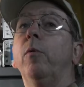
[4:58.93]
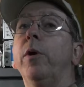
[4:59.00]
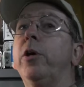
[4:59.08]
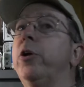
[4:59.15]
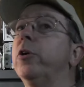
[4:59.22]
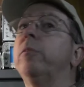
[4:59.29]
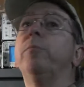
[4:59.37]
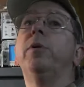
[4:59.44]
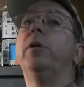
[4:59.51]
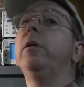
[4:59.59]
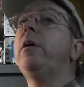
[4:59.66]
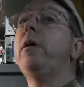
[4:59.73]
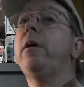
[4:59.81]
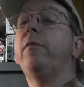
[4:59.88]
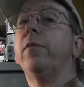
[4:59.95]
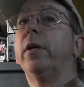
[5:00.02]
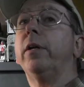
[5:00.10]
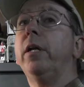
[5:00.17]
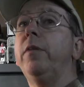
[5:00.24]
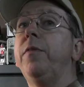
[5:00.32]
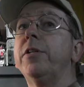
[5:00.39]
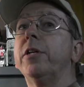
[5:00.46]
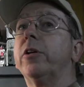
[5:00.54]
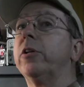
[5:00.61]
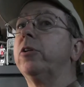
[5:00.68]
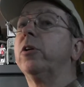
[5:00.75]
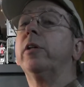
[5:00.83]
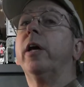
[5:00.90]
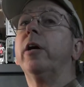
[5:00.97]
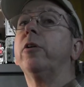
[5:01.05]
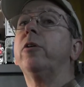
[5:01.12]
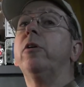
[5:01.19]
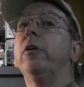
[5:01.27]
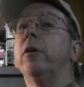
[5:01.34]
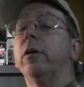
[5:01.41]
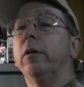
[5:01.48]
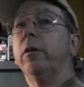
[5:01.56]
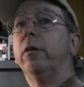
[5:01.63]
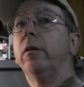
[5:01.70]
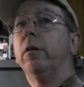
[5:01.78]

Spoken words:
We couldn't believe that a TV set could look that good.